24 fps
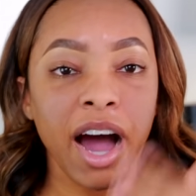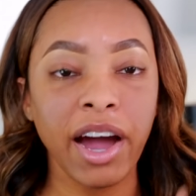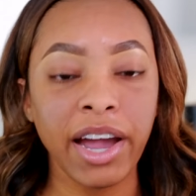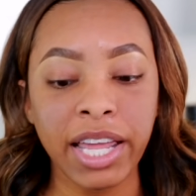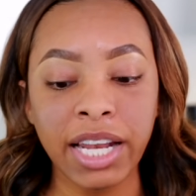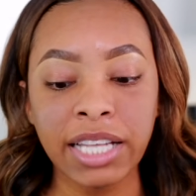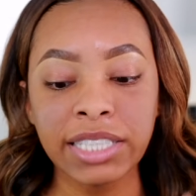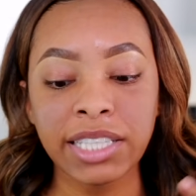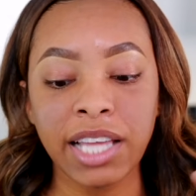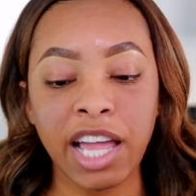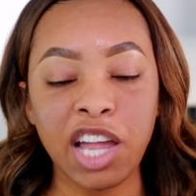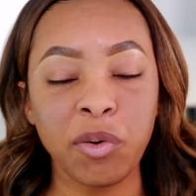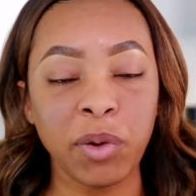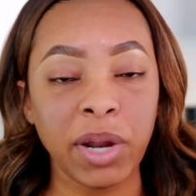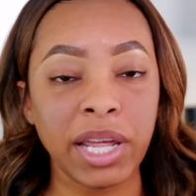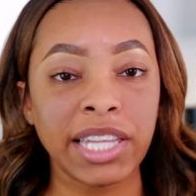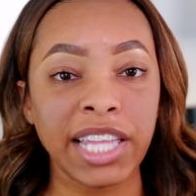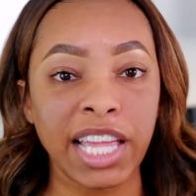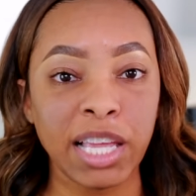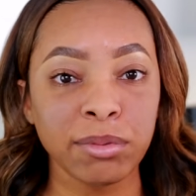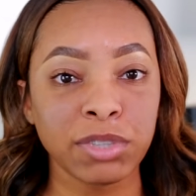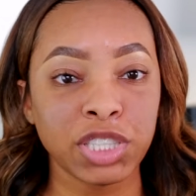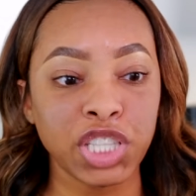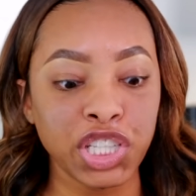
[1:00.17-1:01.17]
I'll get into like what it
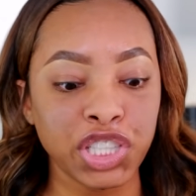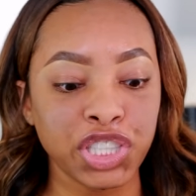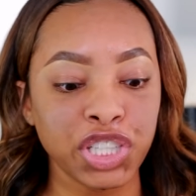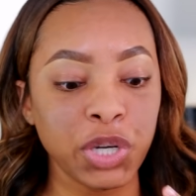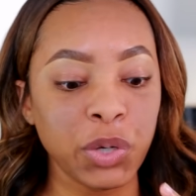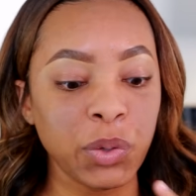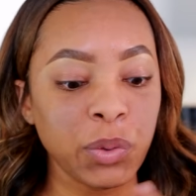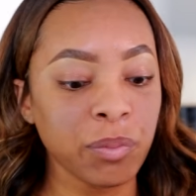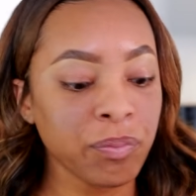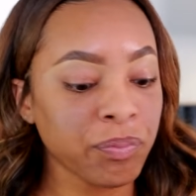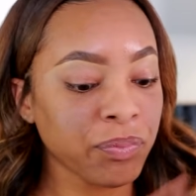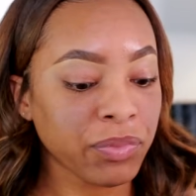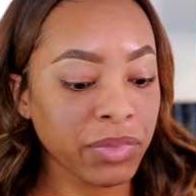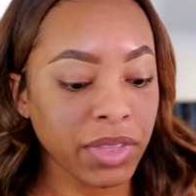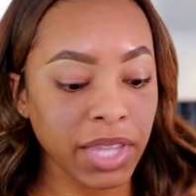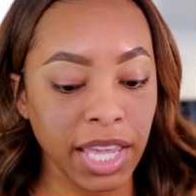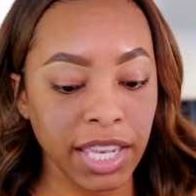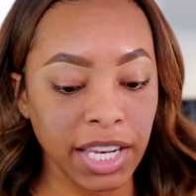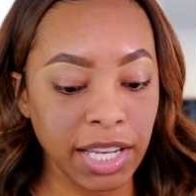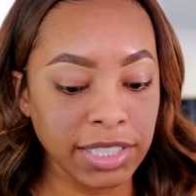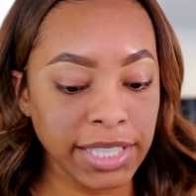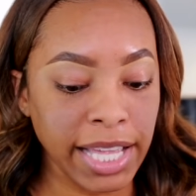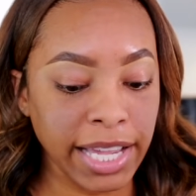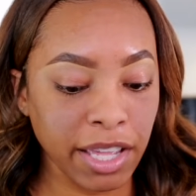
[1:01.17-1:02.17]
claims to do
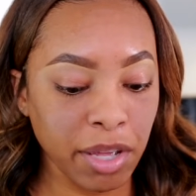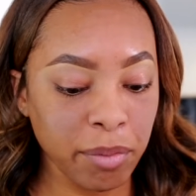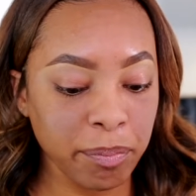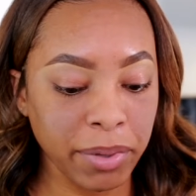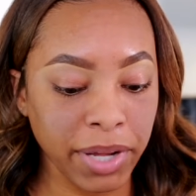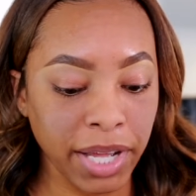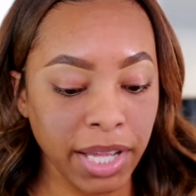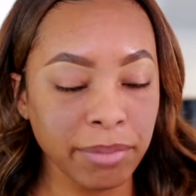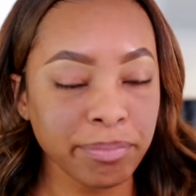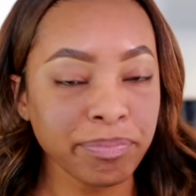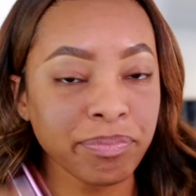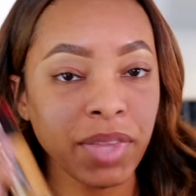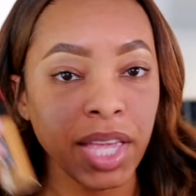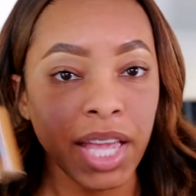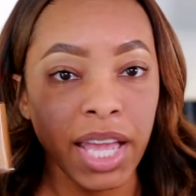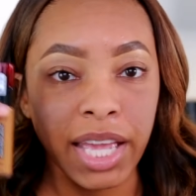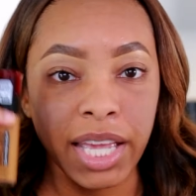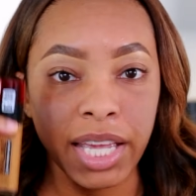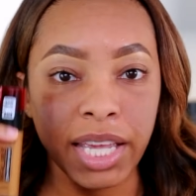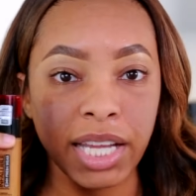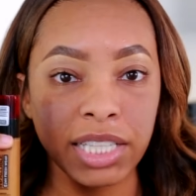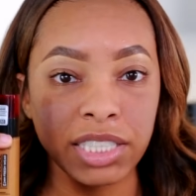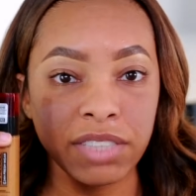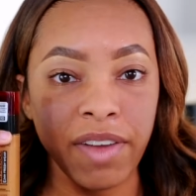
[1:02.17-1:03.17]
in a second, but
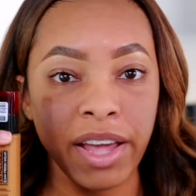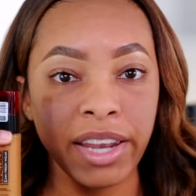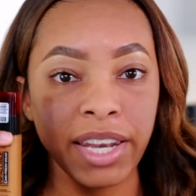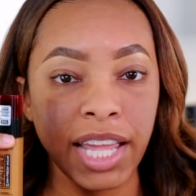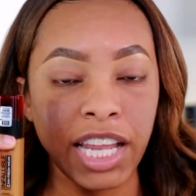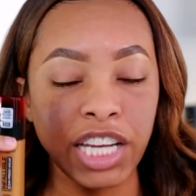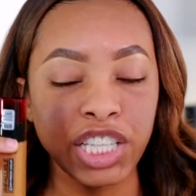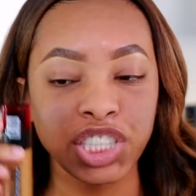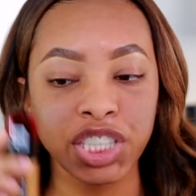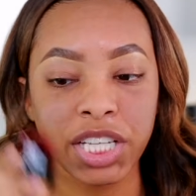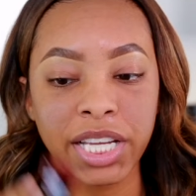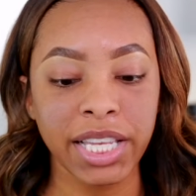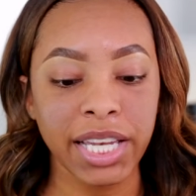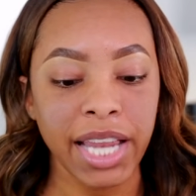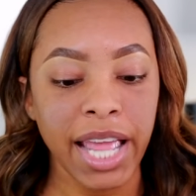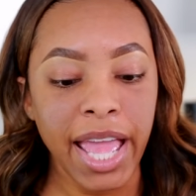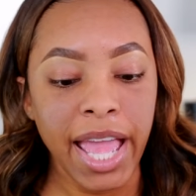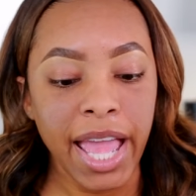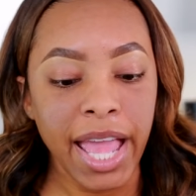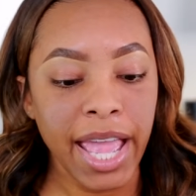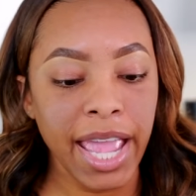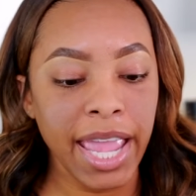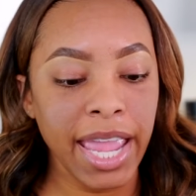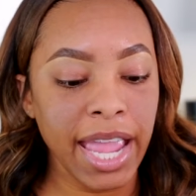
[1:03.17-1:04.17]
here's foundation.
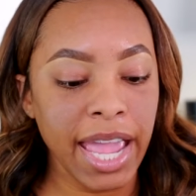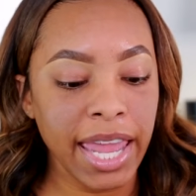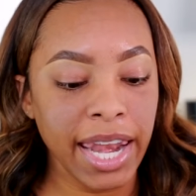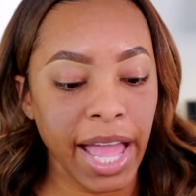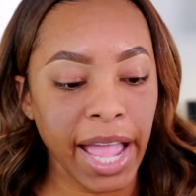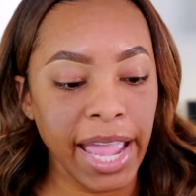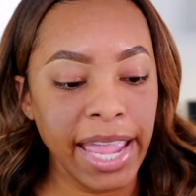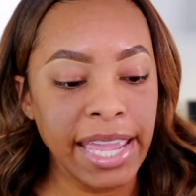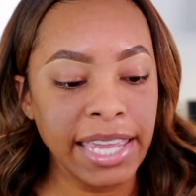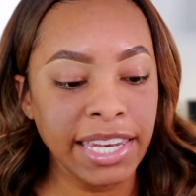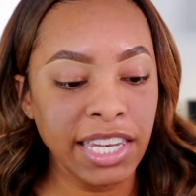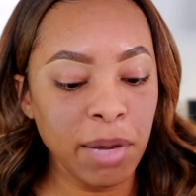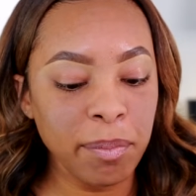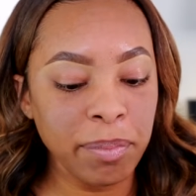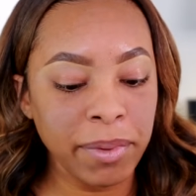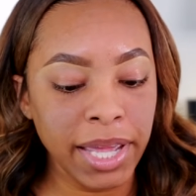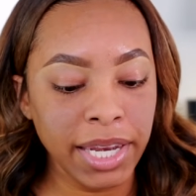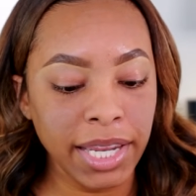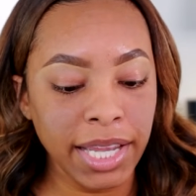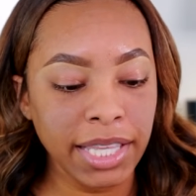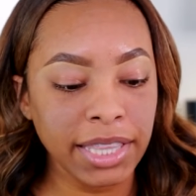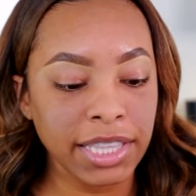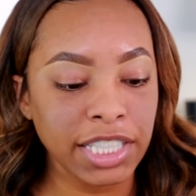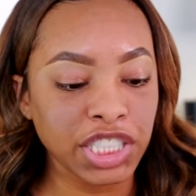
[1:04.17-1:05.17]
And I end up
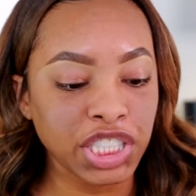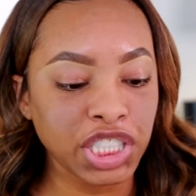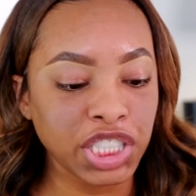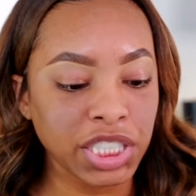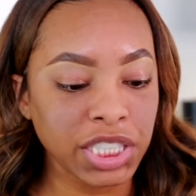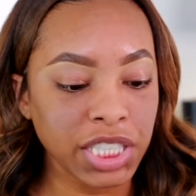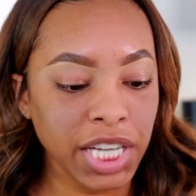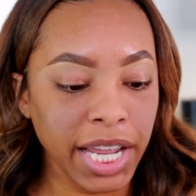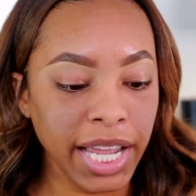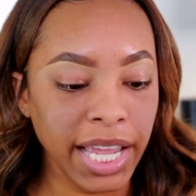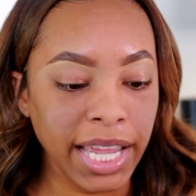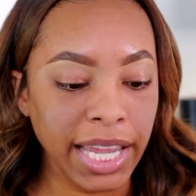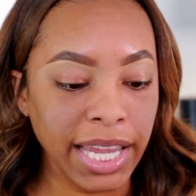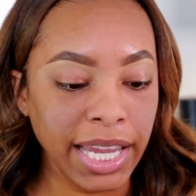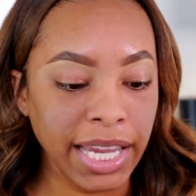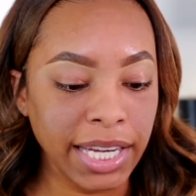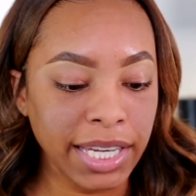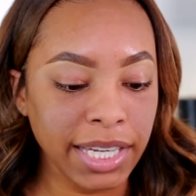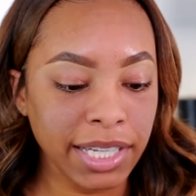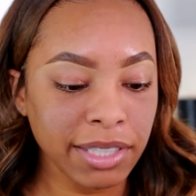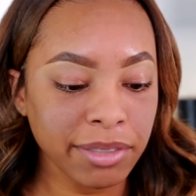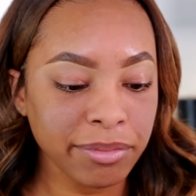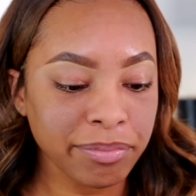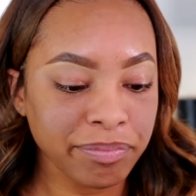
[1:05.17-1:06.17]
getting the
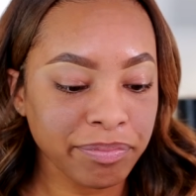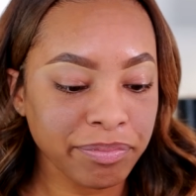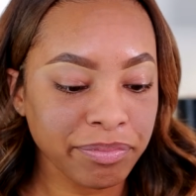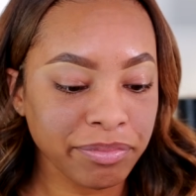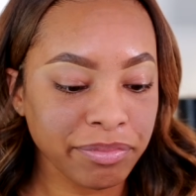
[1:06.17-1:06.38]
shade